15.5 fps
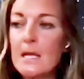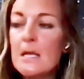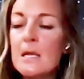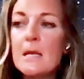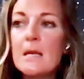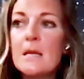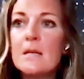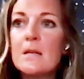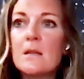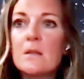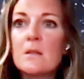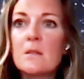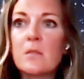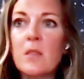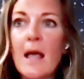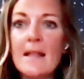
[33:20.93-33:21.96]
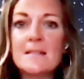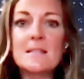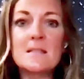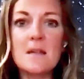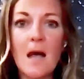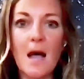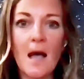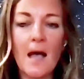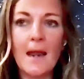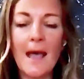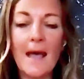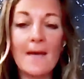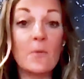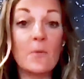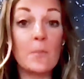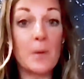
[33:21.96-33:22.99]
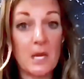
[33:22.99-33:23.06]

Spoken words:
Like, let's not